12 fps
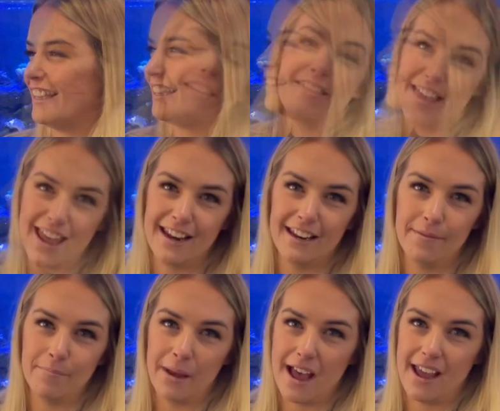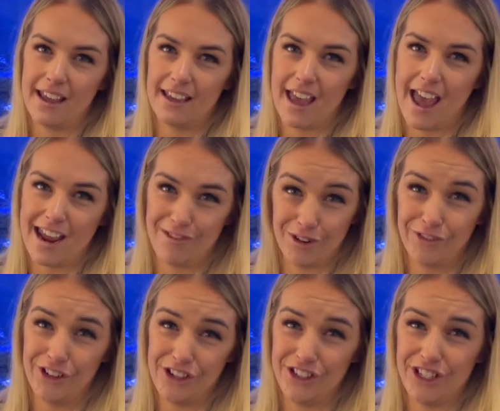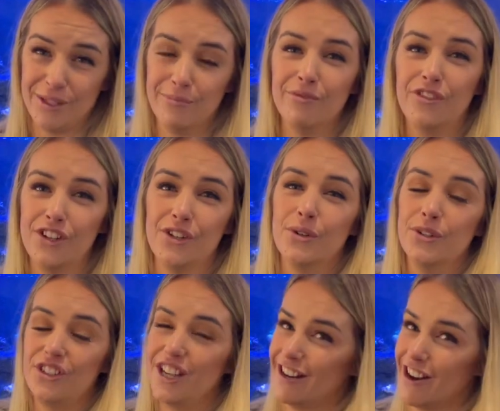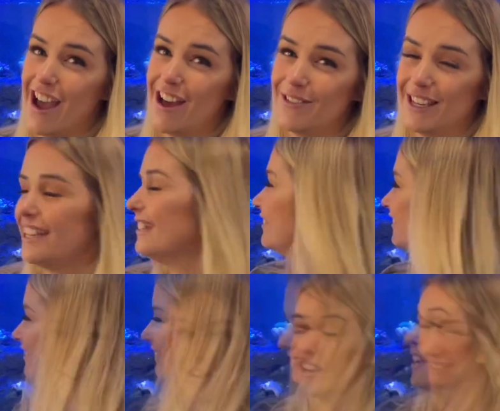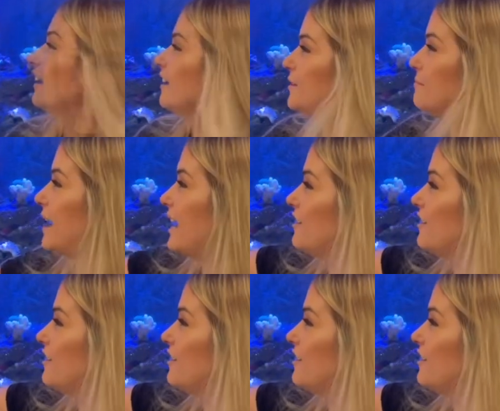than buying a refugium for your cheato algae. So you may